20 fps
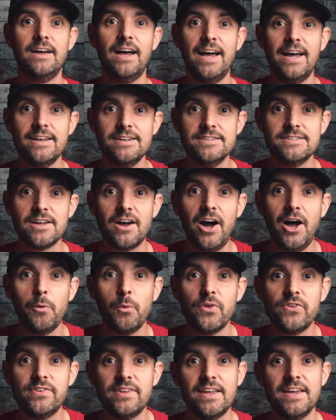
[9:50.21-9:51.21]
and I
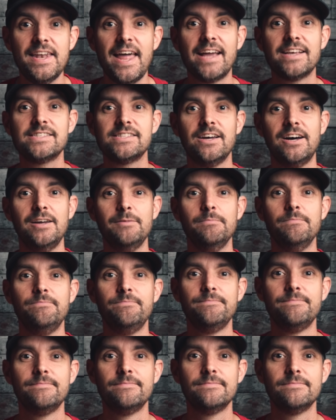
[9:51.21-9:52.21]
will see you next time.
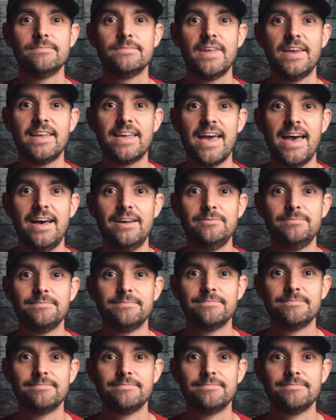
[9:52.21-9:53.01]
Take care.